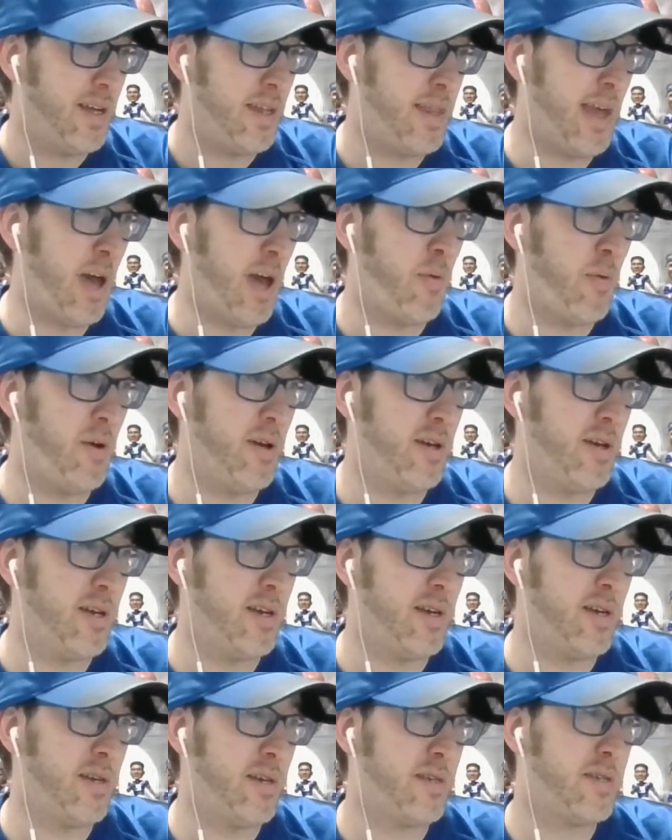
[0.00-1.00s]
That
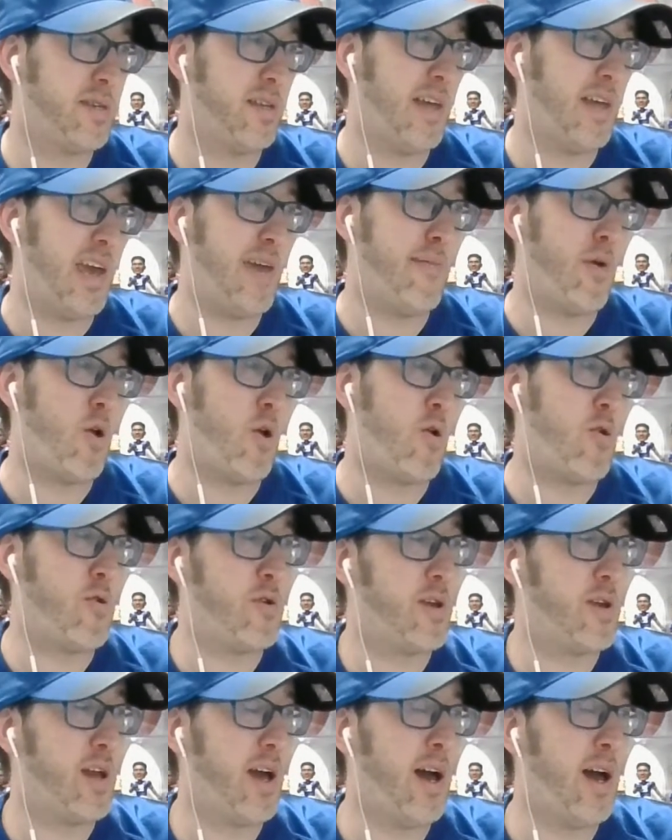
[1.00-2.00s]
was
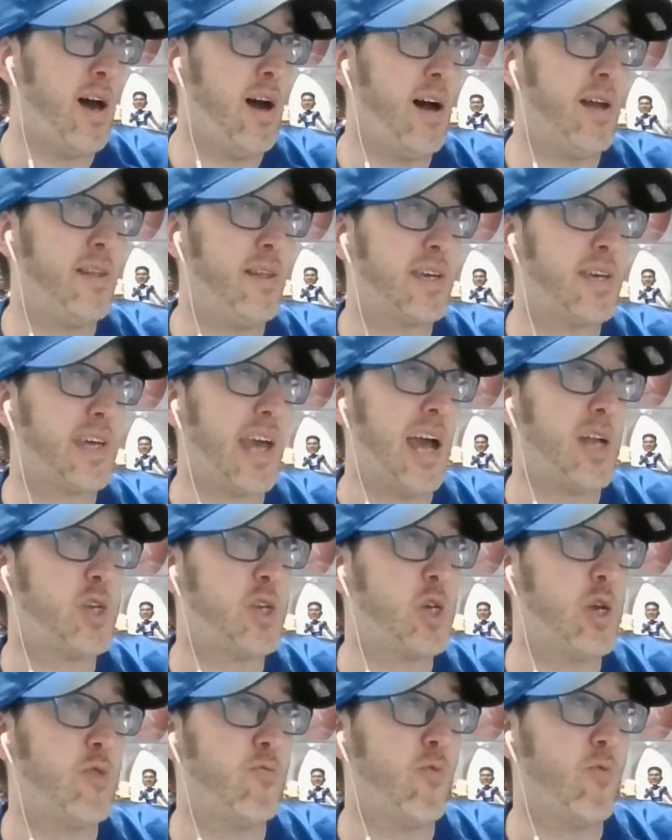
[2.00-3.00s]
Levin on the
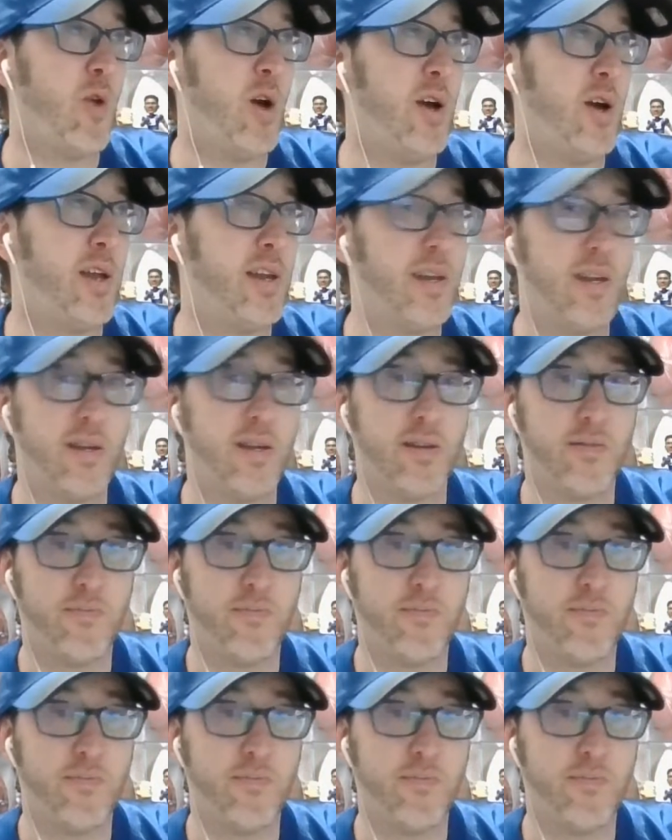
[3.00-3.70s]
catch and run.